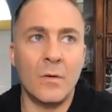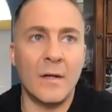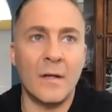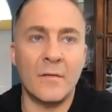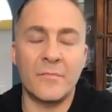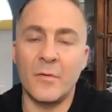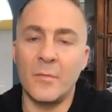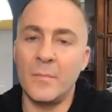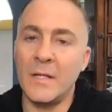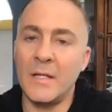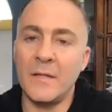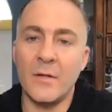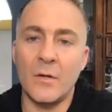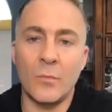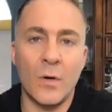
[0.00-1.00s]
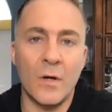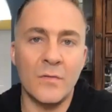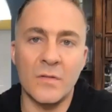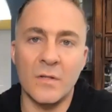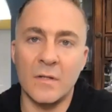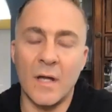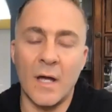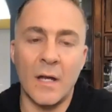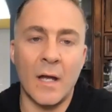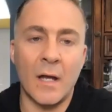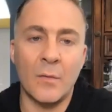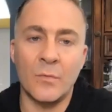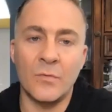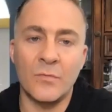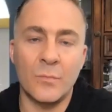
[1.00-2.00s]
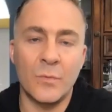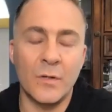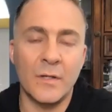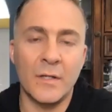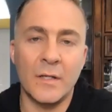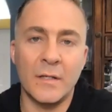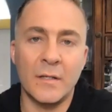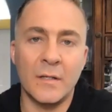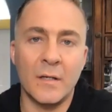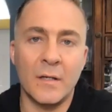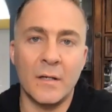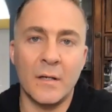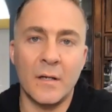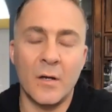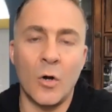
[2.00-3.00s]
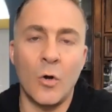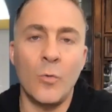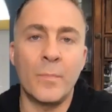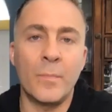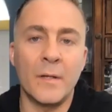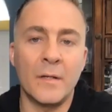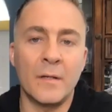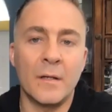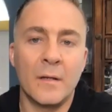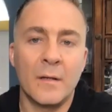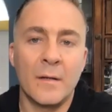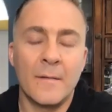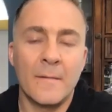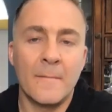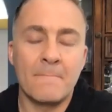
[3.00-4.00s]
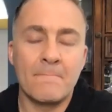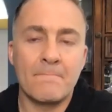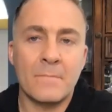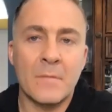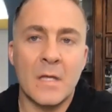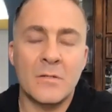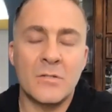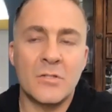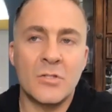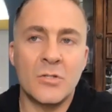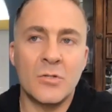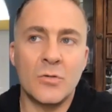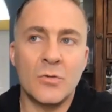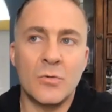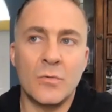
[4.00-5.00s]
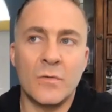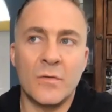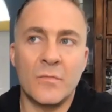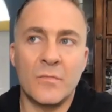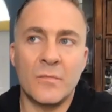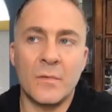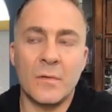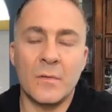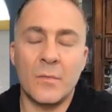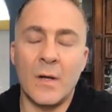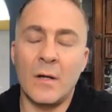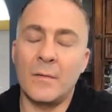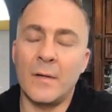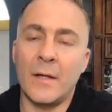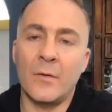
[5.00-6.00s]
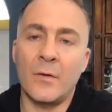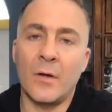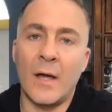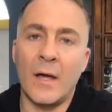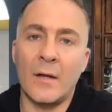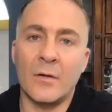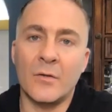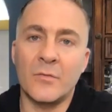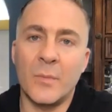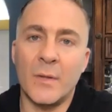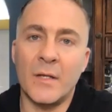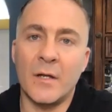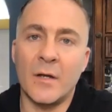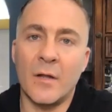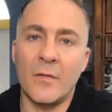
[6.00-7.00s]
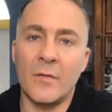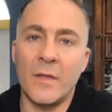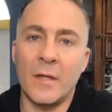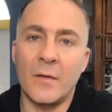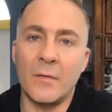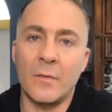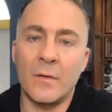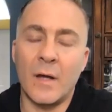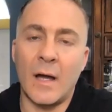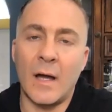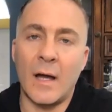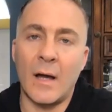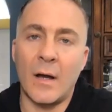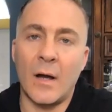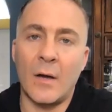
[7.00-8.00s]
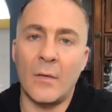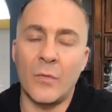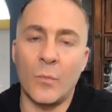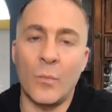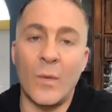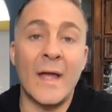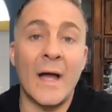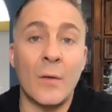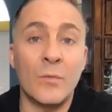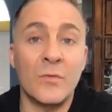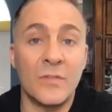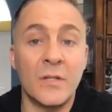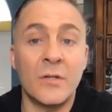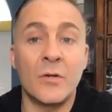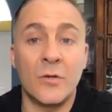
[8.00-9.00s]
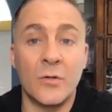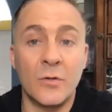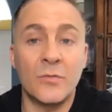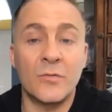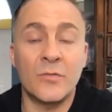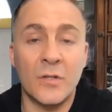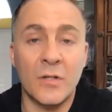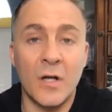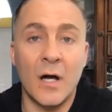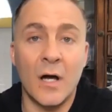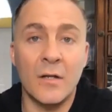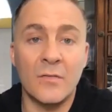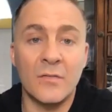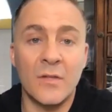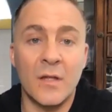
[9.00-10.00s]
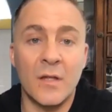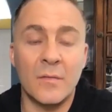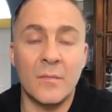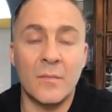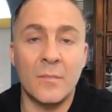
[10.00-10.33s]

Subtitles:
For me, there wasn't. I was really open to well, I don't know how to explain it other than the way I was introduced to God is that